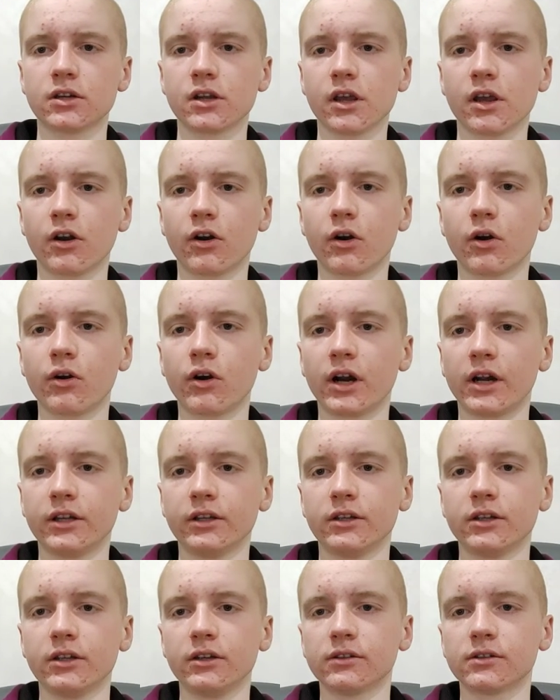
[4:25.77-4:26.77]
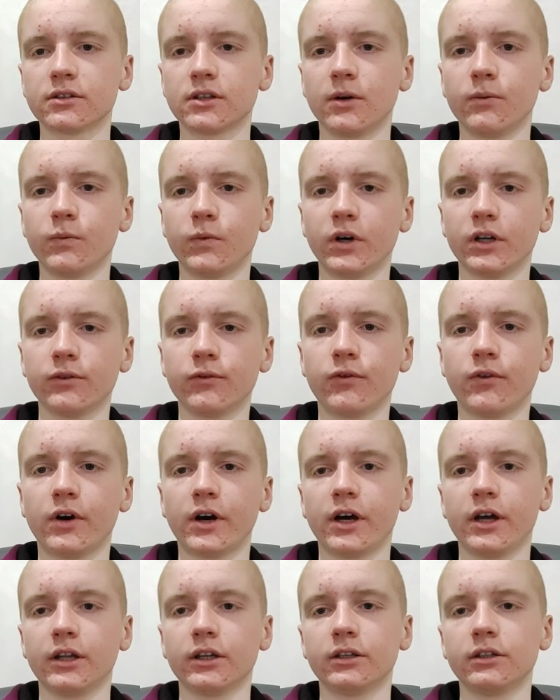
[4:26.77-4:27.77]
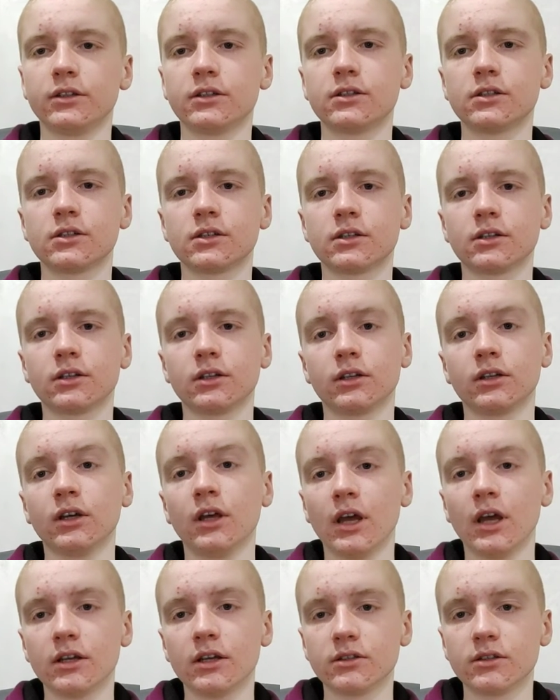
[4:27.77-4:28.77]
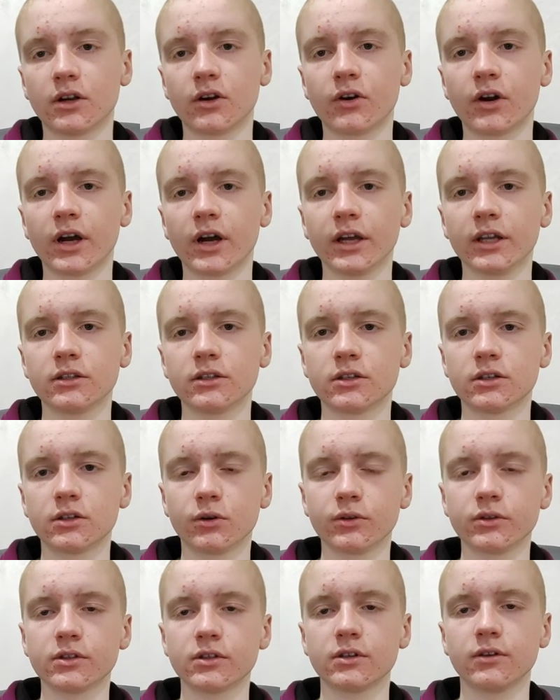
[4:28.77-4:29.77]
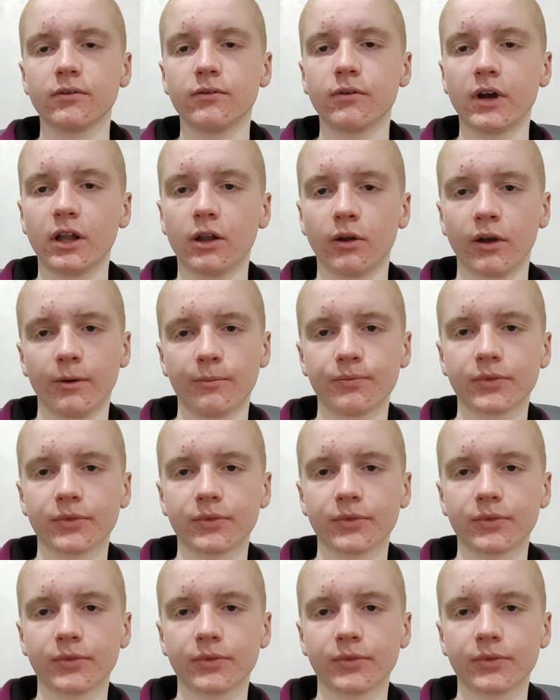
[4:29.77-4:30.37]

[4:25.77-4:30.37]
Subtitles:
error until someone finds the right nonce value,